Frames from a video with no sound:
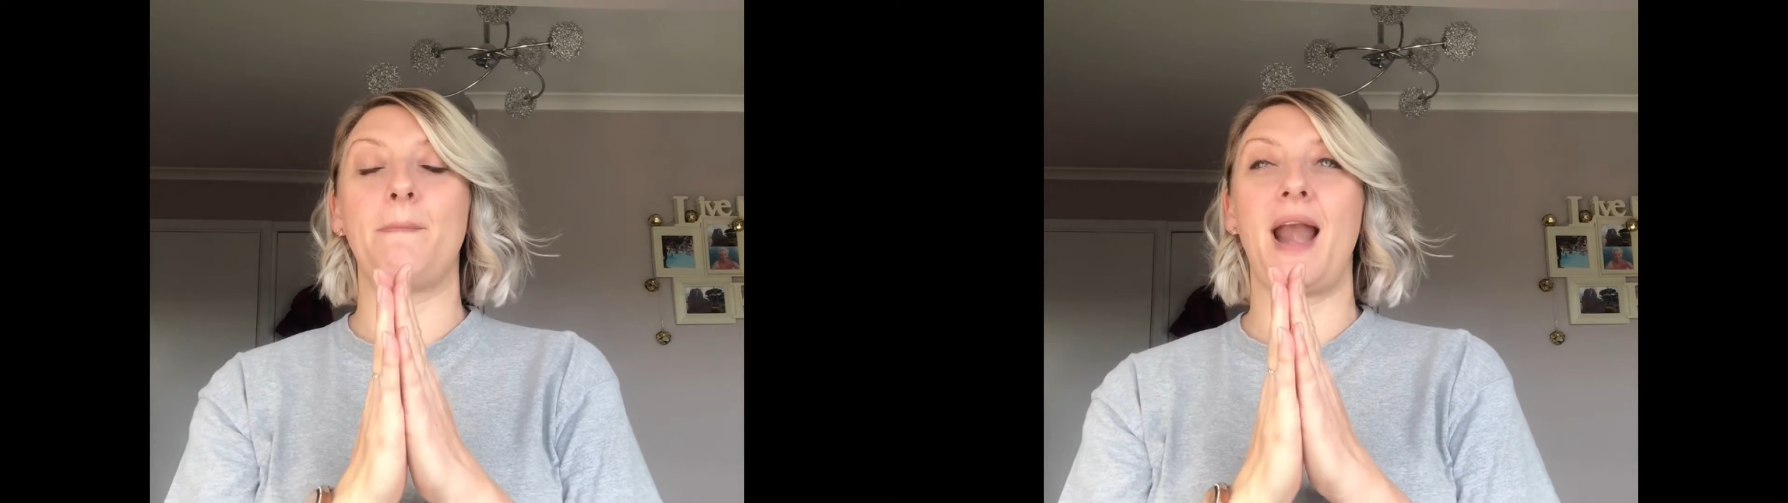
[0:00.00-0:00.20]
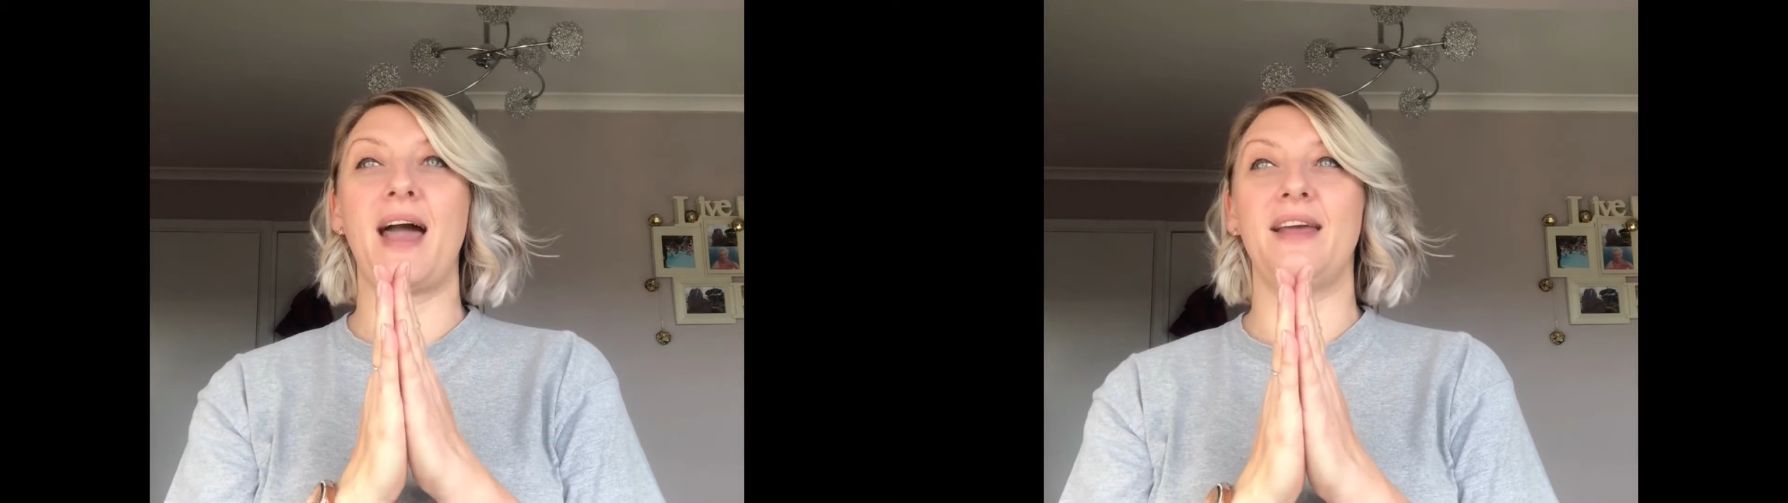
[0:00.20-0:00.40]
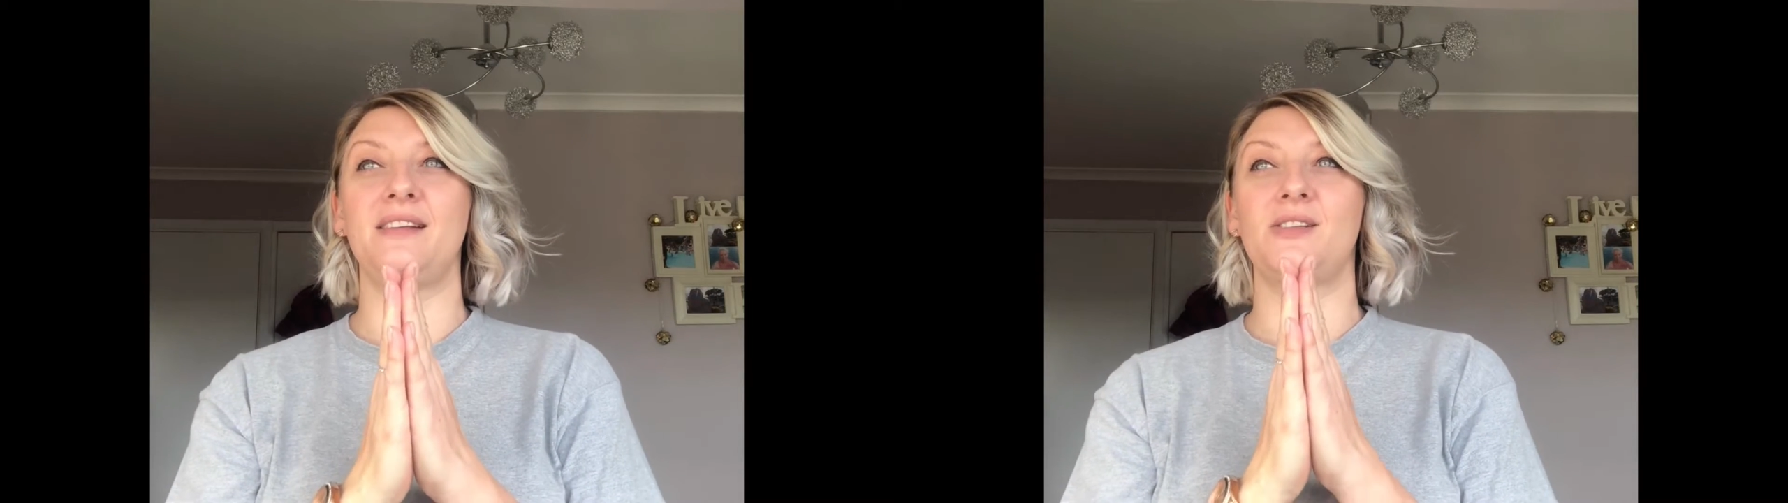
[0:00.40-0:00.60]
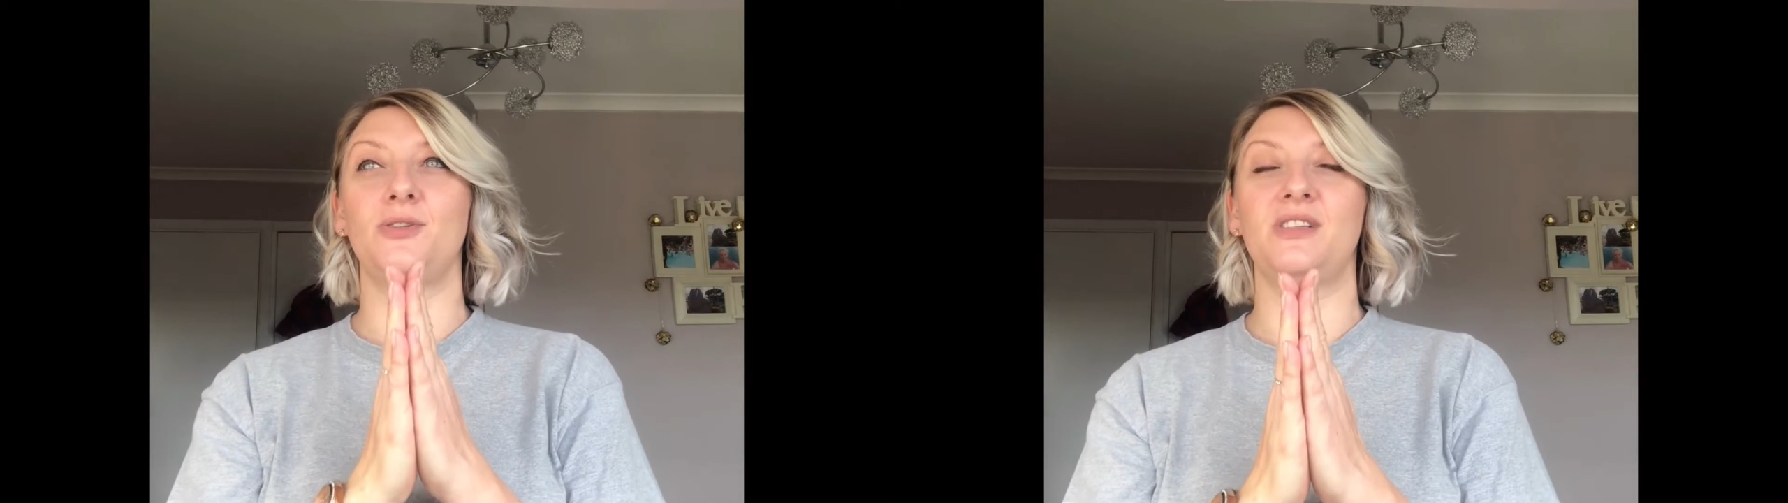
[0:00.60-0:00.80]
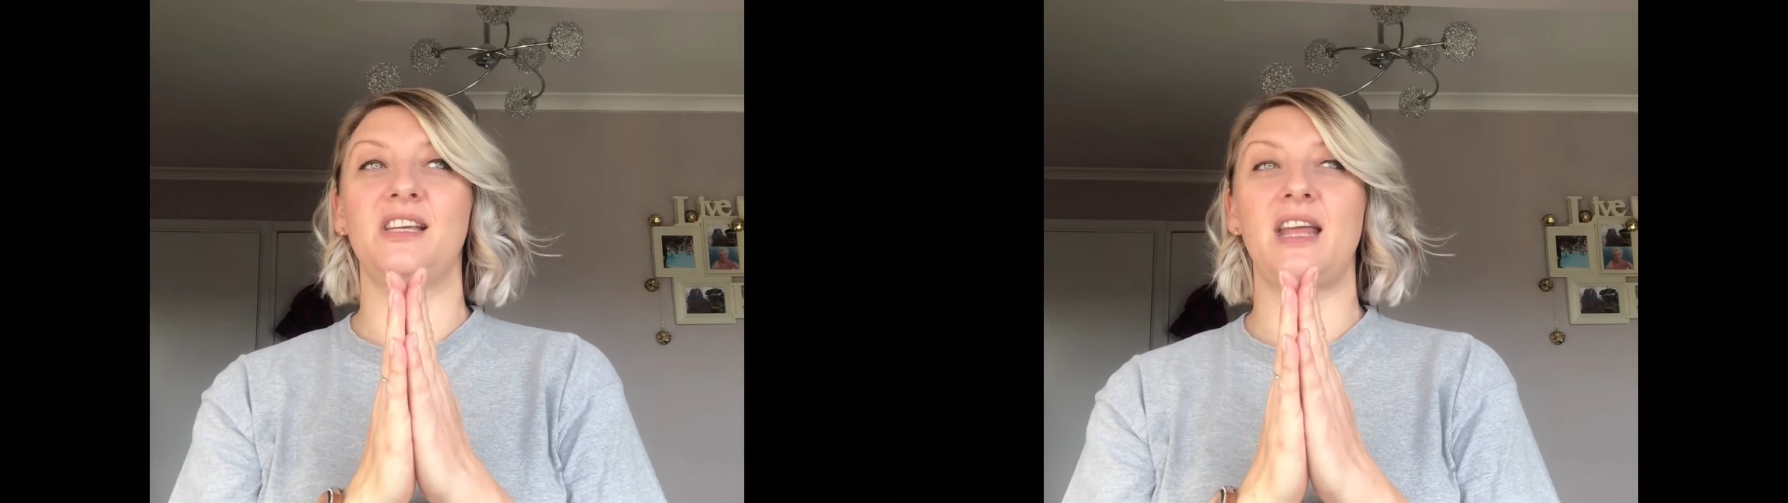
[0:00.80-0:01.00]
place,
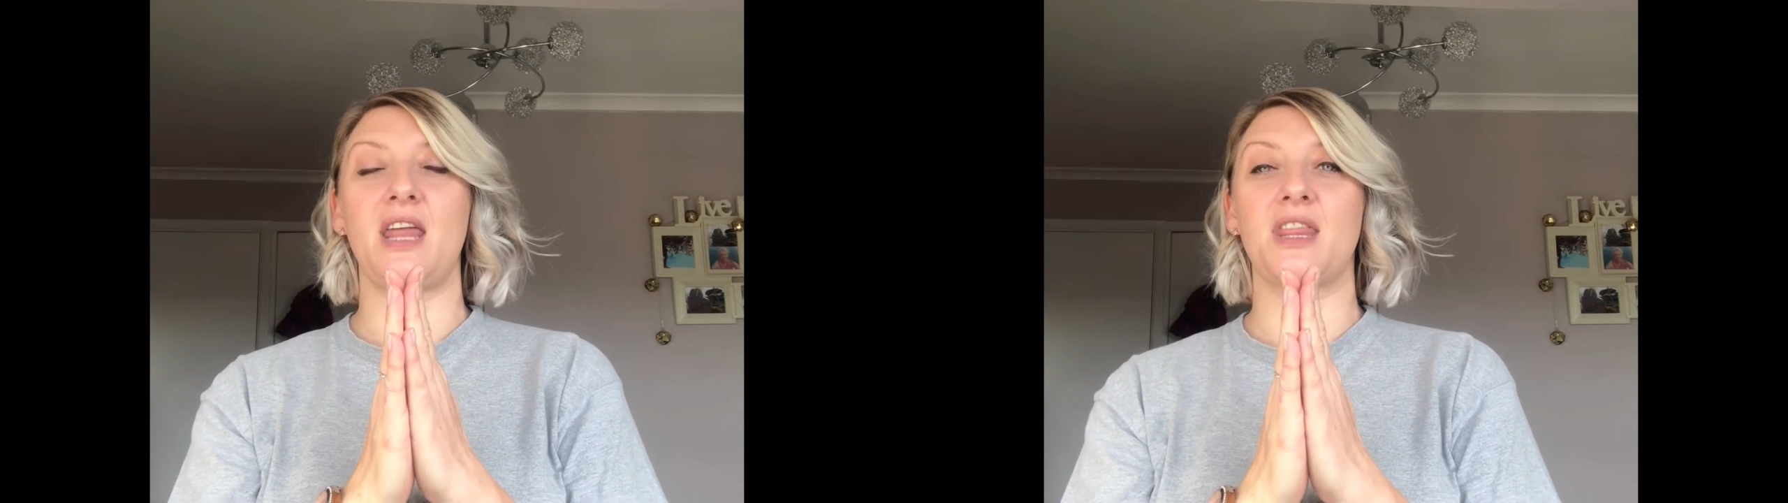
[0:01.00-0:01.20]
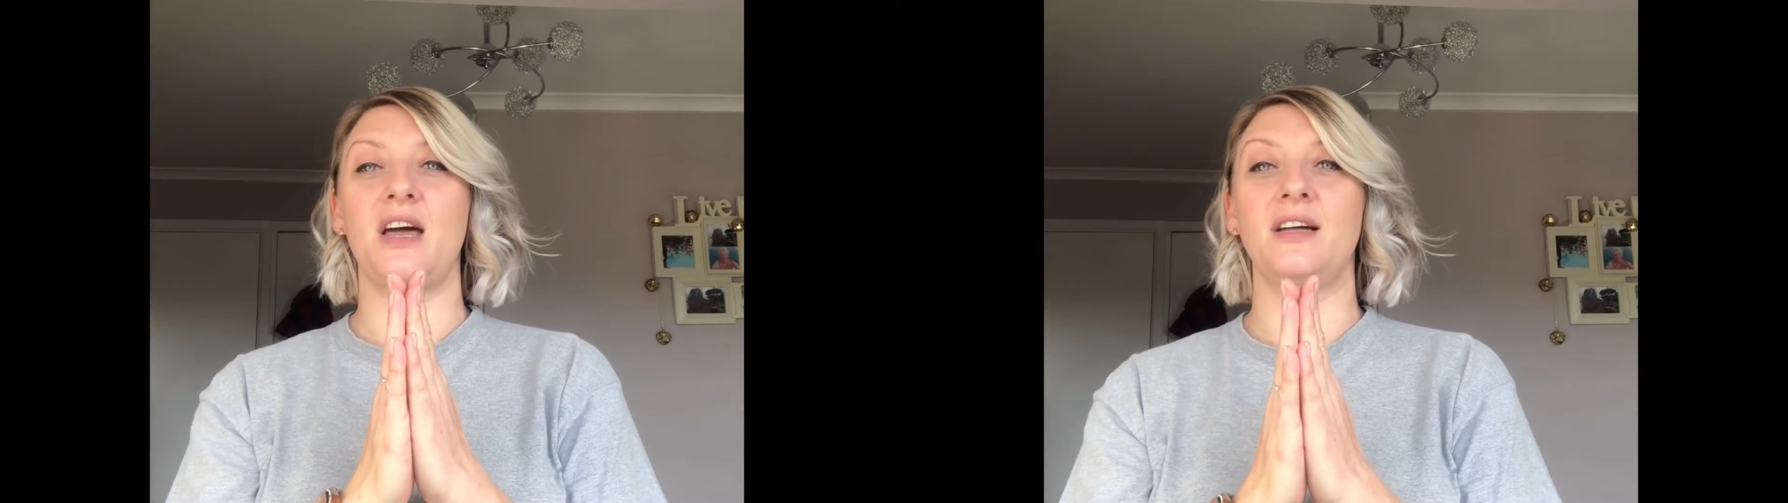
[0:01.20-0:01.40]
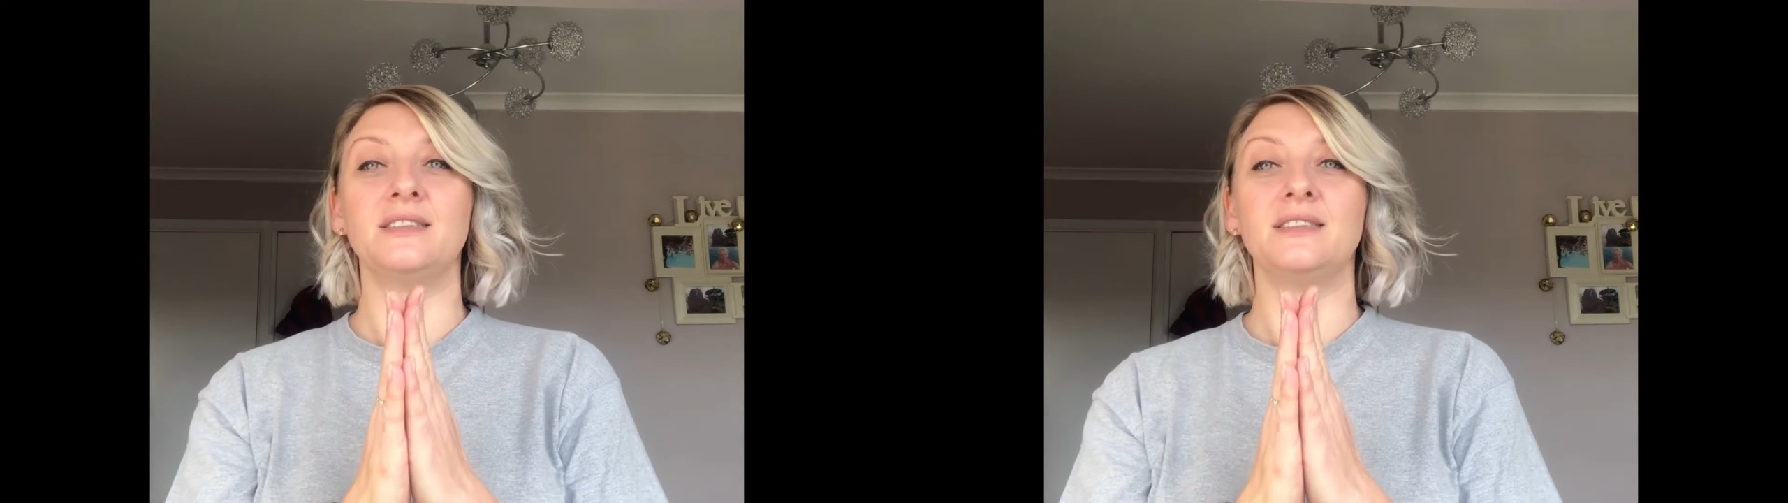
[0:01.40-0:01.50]
all together.